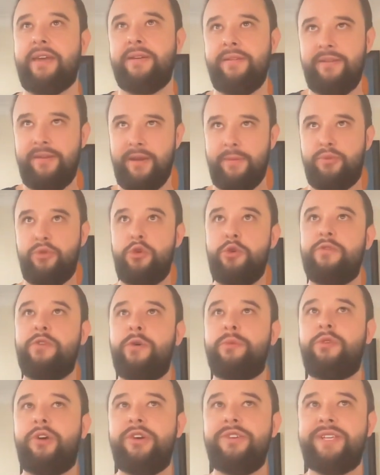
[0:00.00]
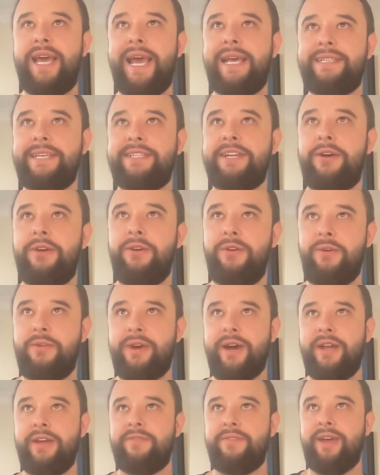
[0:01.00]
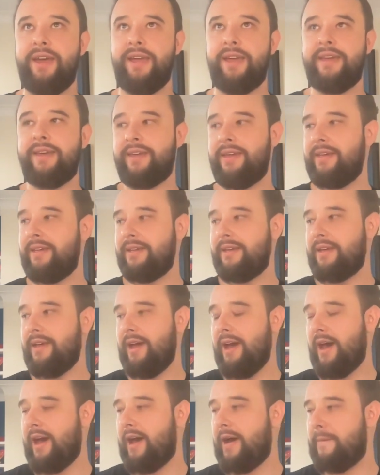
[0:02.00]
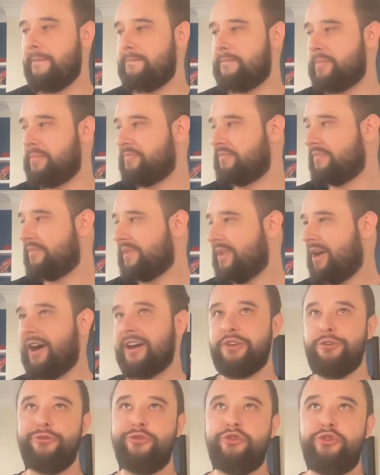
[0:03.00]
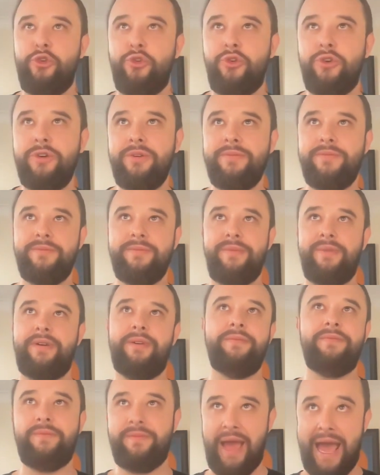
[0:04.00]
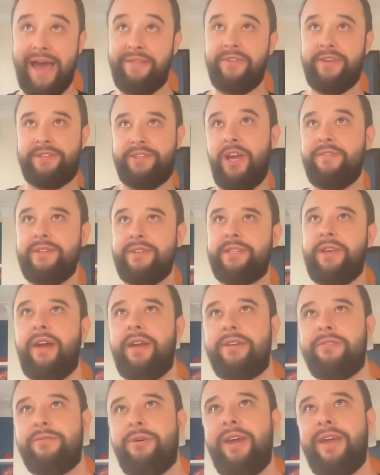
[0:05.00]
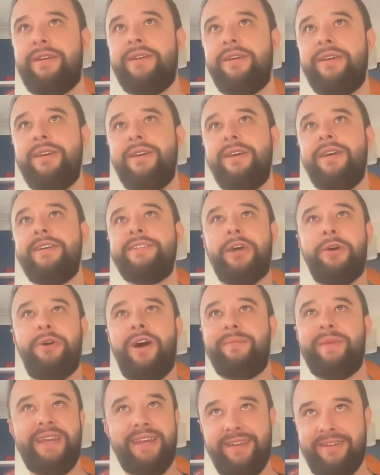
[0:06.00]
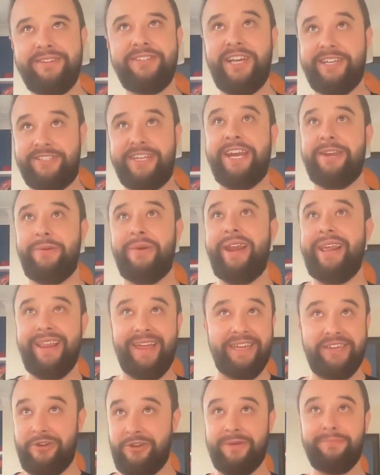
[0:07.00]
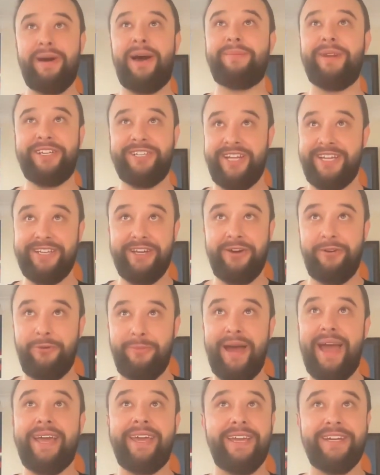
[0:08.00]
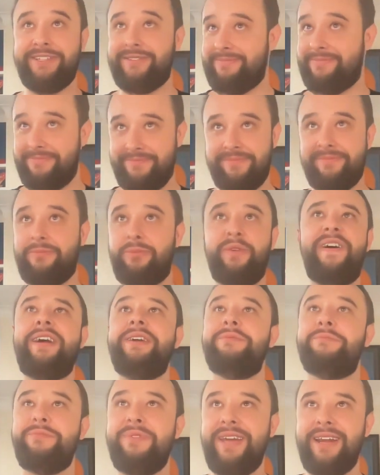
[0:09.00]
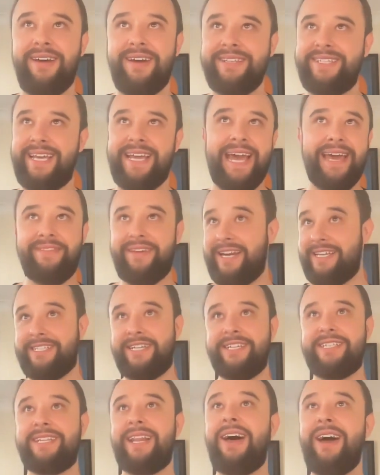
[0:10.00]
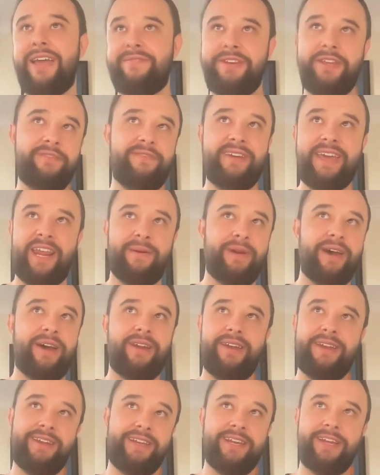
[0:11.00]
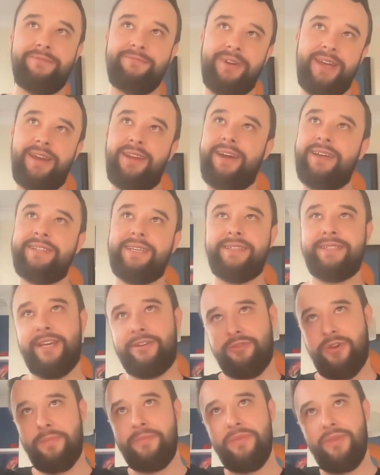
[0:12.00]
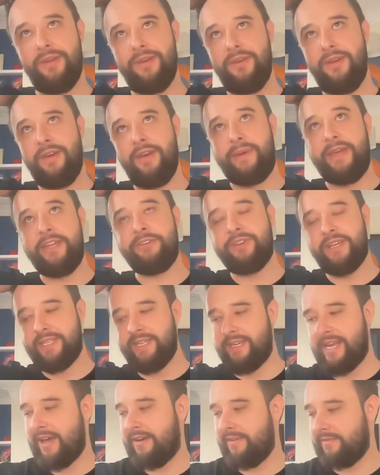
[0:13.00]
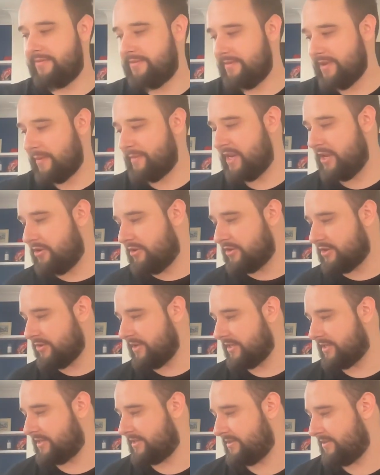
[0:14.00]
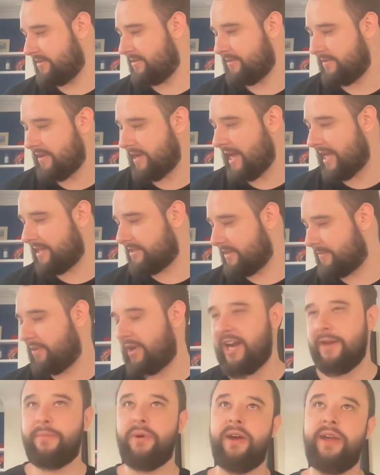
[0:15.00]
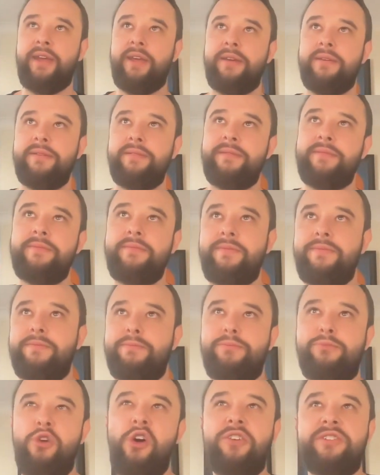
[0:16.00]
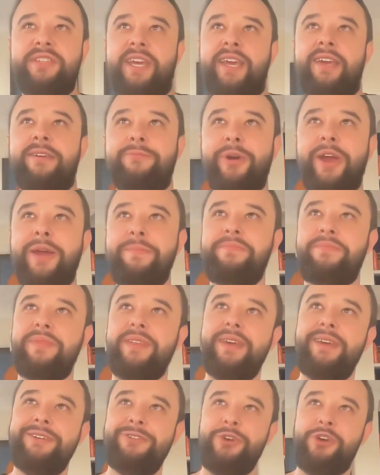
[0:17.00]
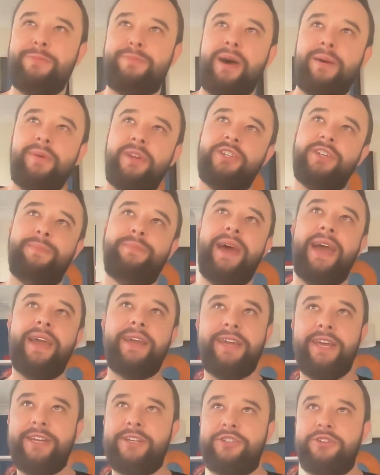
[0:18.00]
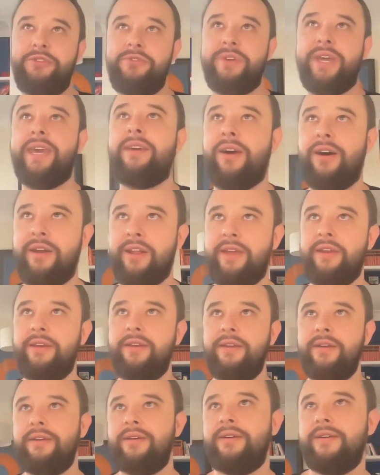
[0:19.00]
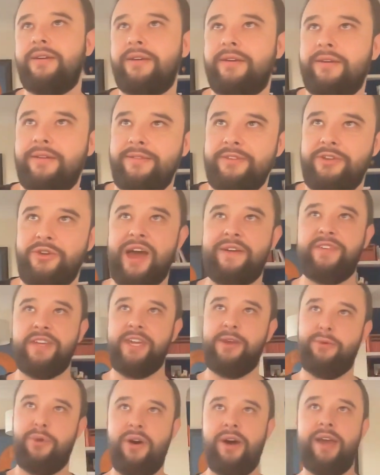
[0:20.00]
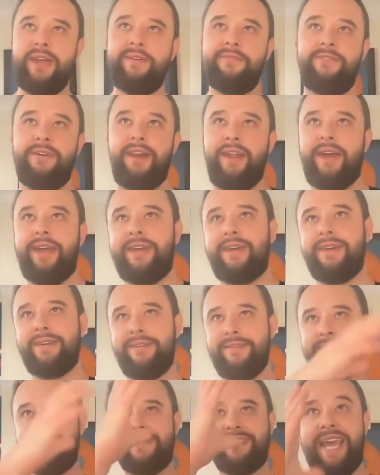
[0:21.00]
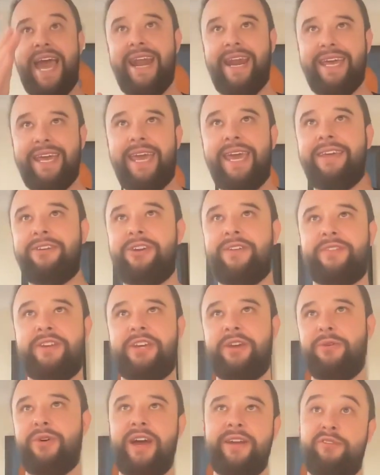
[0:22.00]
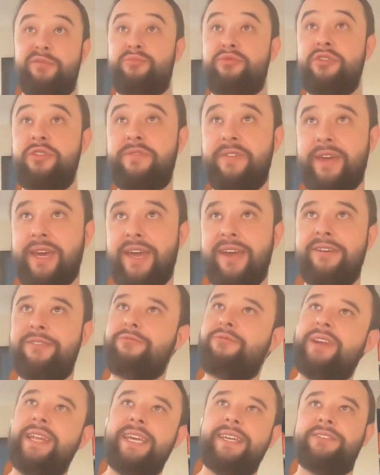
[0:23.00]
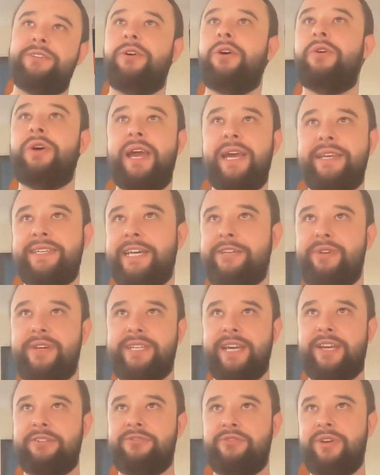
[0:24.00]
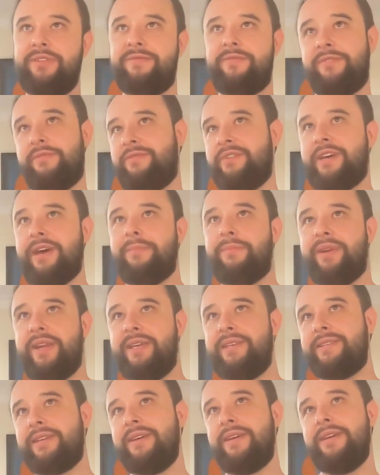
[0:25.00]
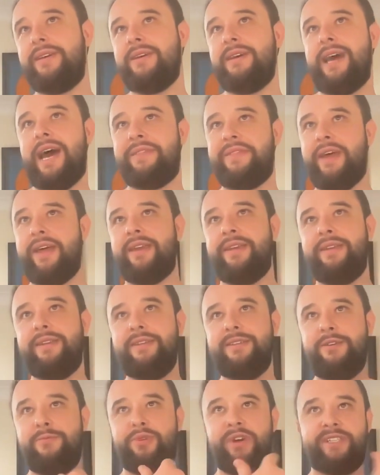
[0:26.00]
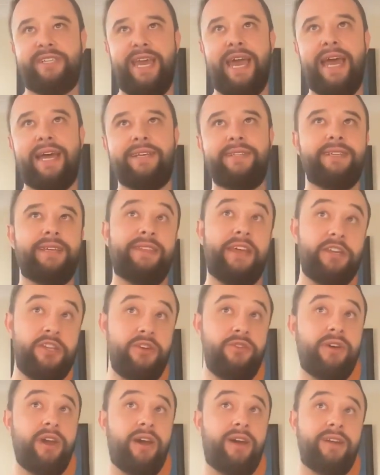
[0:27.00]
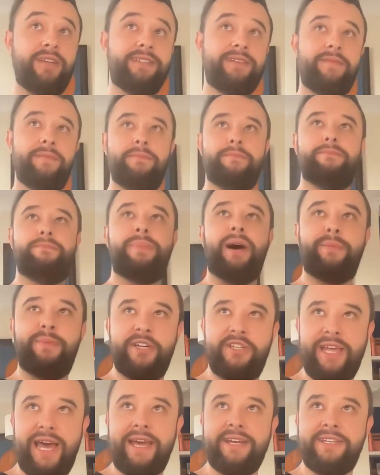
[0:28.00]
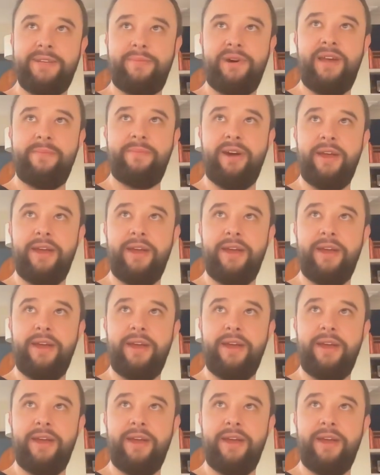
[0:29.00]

approval process. There's no kind of are you sure at the server side, right? So, I mean, genuinely, you can publish an internal package without even realizing it, and then it's just live, and you forget about it, and you don't realize, etc. It'd be interesting to have, I mean, you could do this as a PyPi proxy, right? You could publish a package to GitGuardian. You have a UI for scanning it. You have a UI for approving it, release, or et cetera, for companies. And then you press yes, and then you guys publish that to PyPi